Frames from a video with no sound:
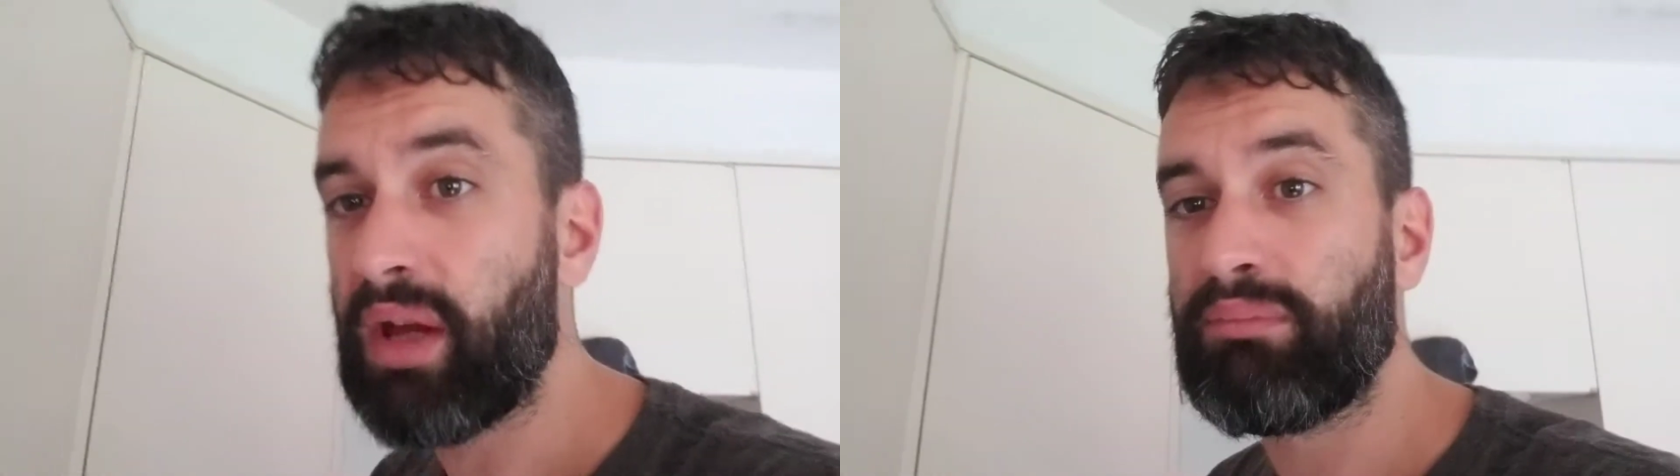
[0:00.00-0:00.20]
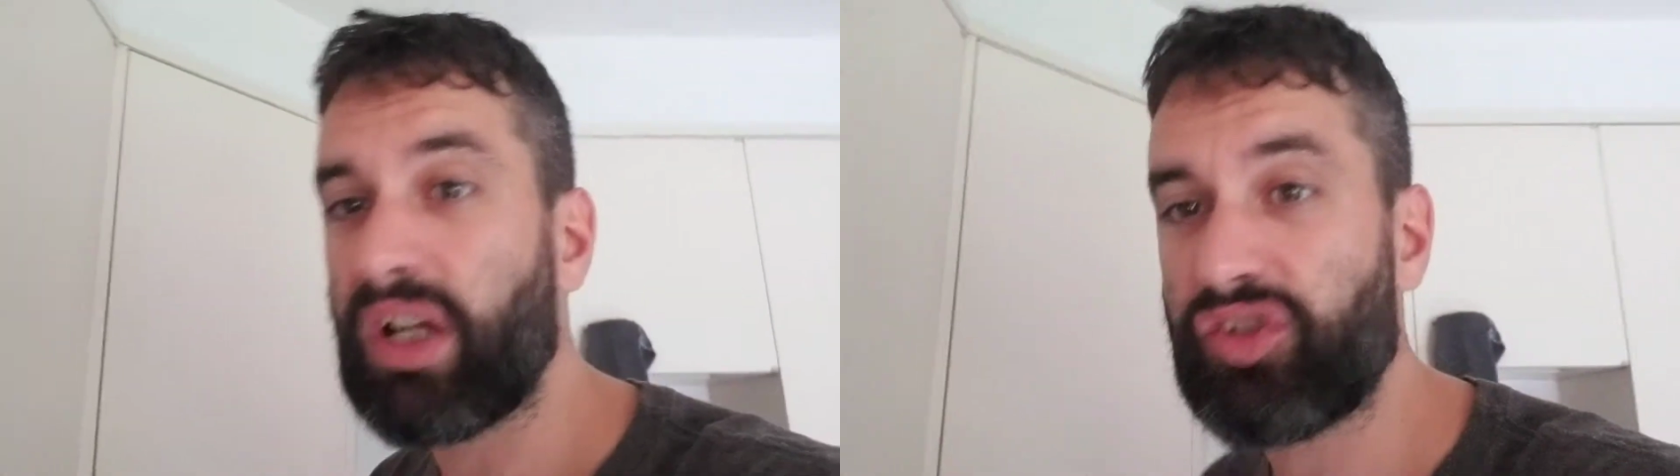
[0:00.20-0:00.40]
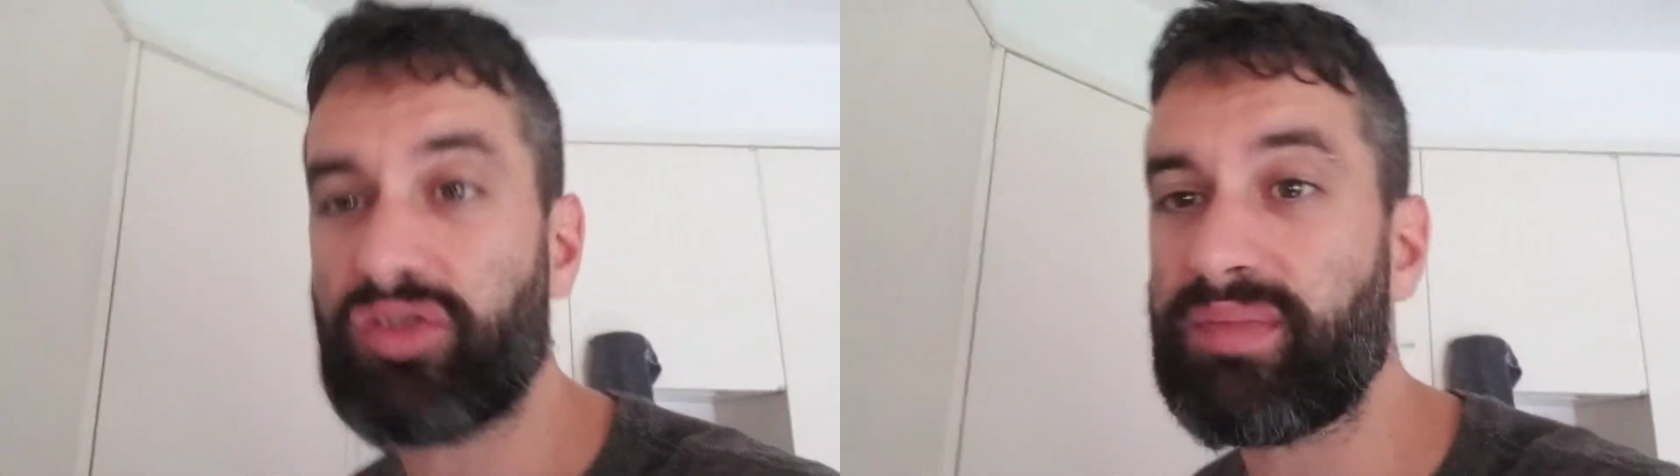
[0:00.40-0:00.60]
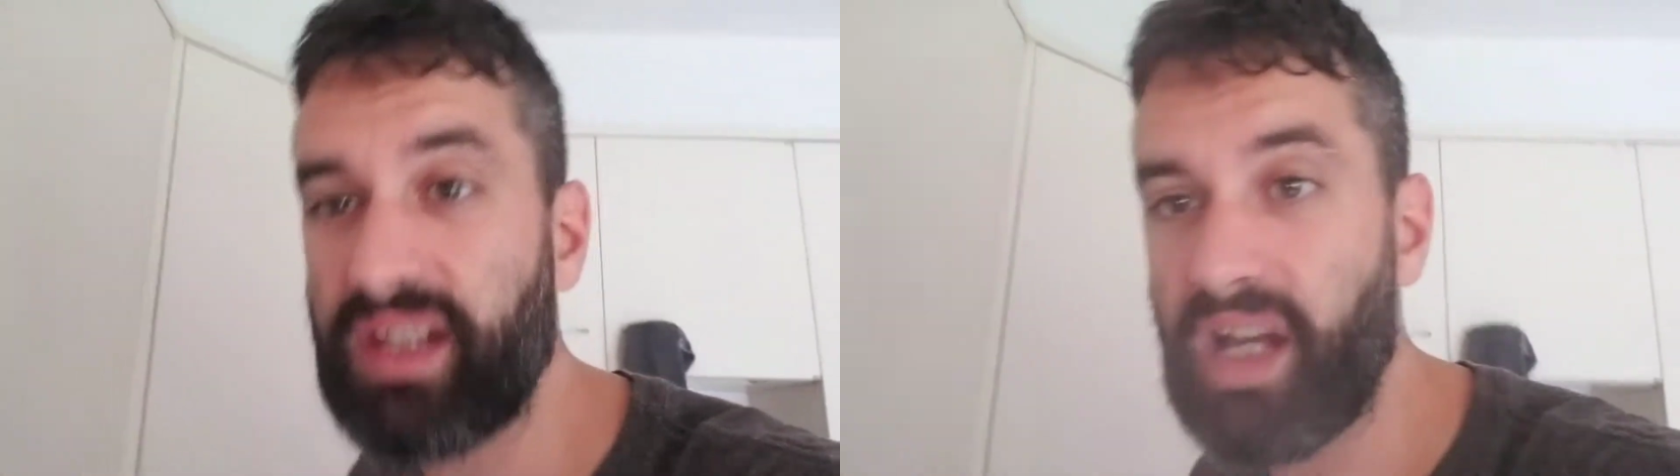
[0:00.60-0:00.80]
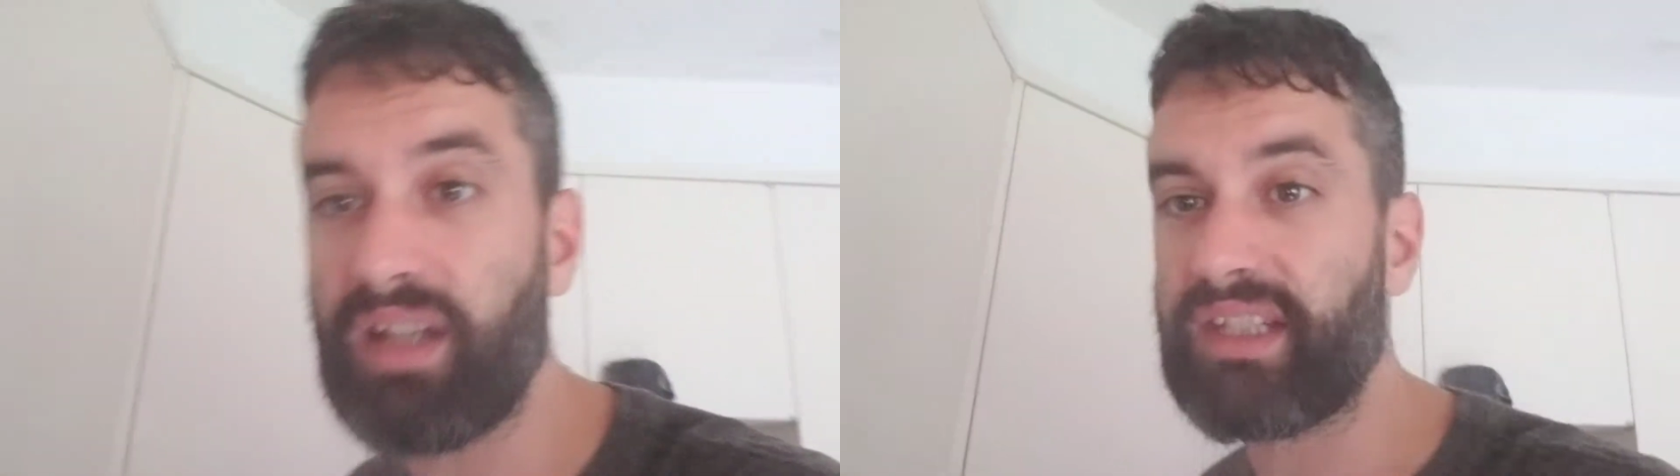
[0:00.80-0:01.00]
mushrooms
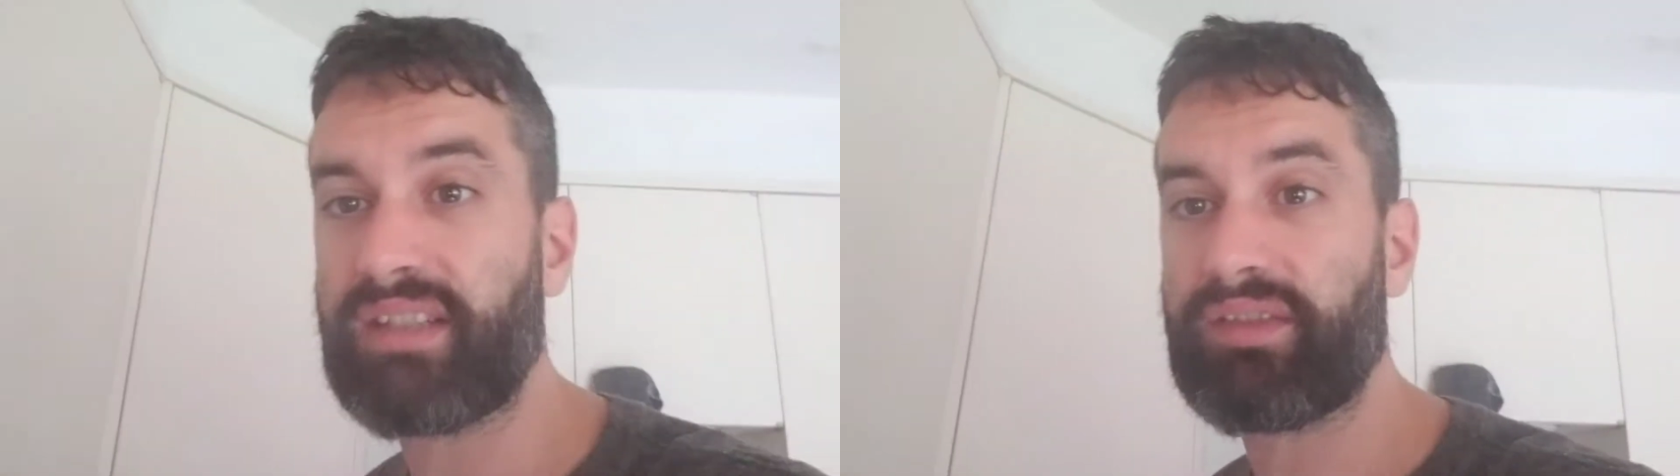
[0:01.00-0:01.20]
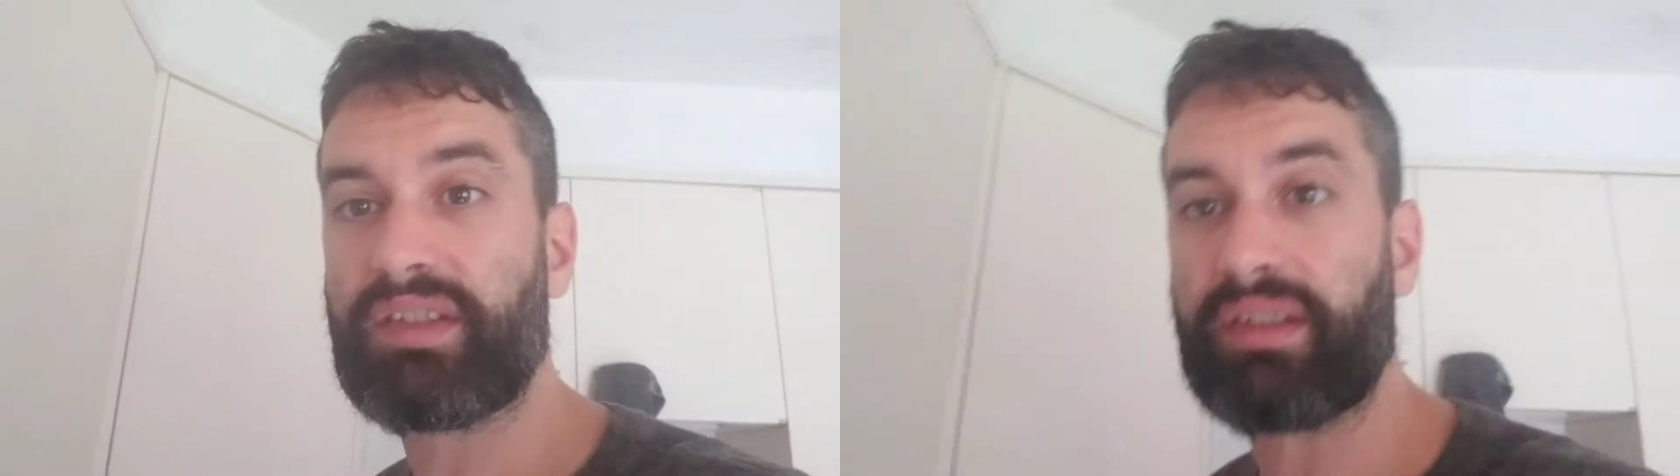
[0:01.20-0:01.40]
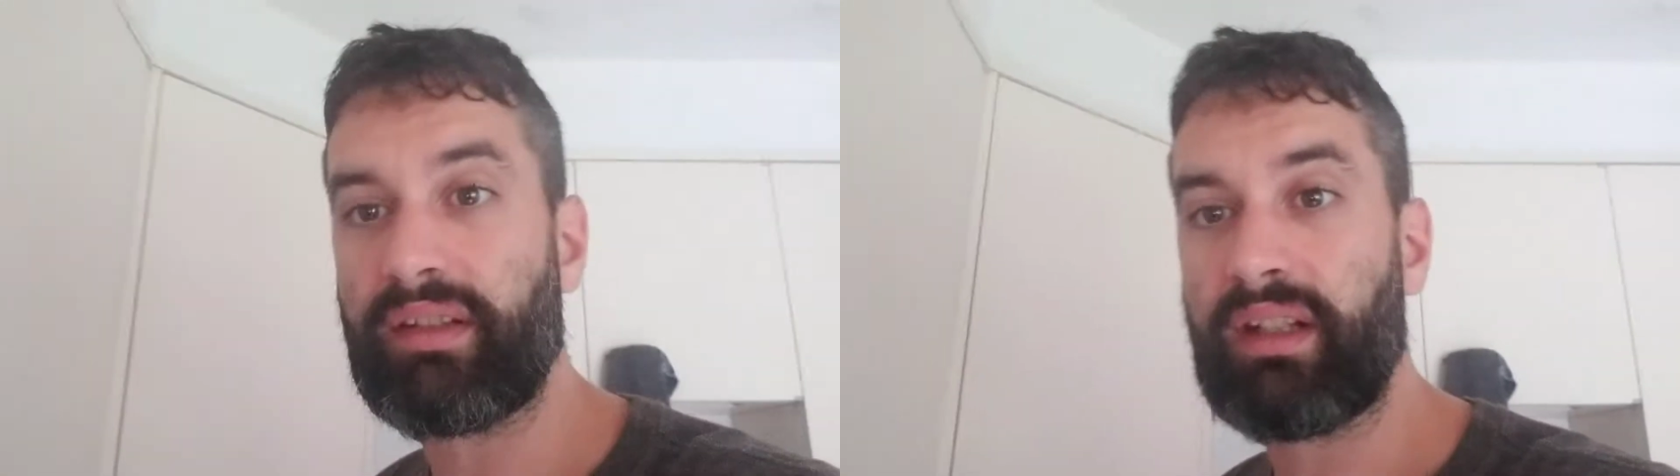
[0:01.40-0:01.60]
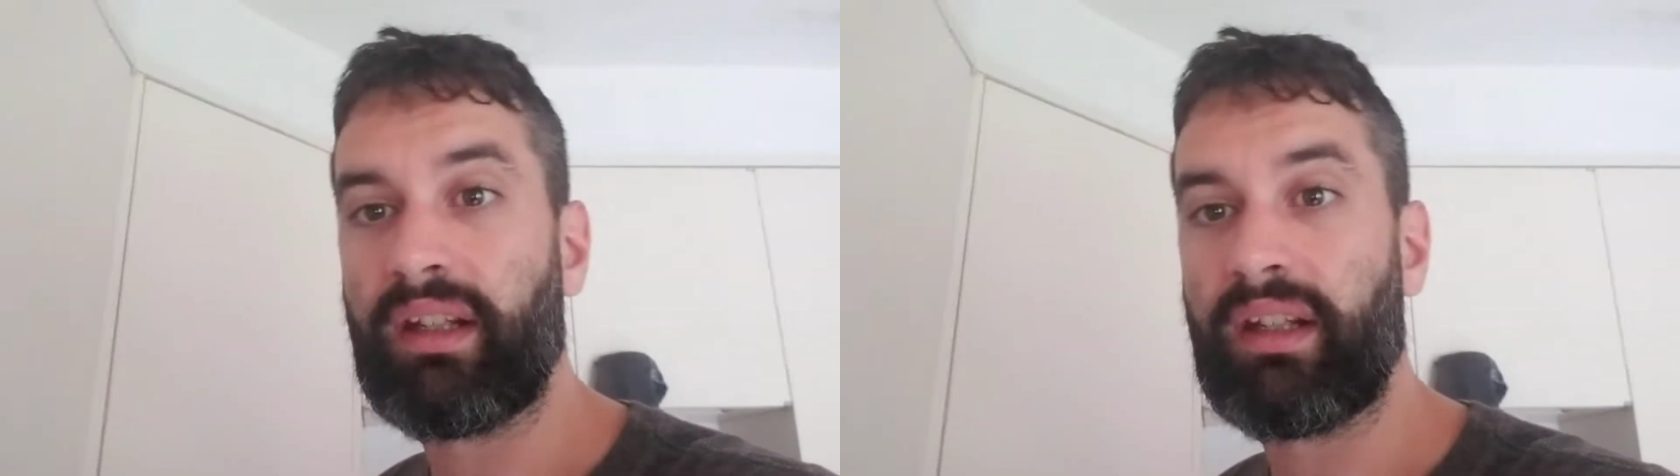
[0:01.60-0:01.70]
and onions